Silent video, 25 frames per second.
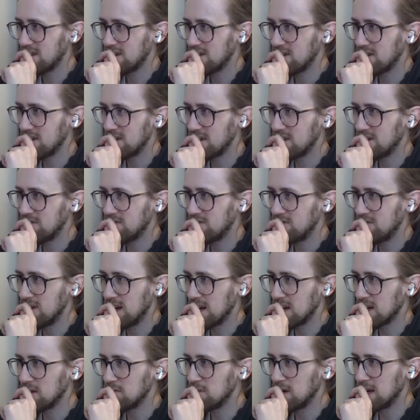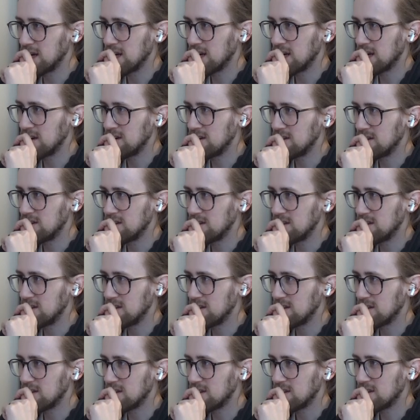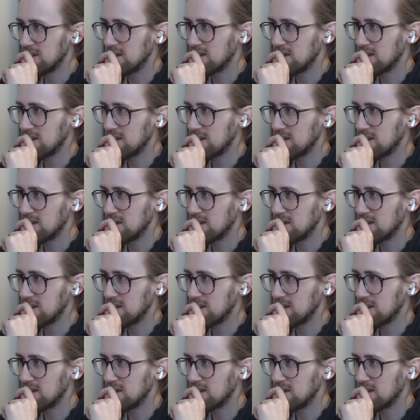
God, I didn't rank many characters, did I?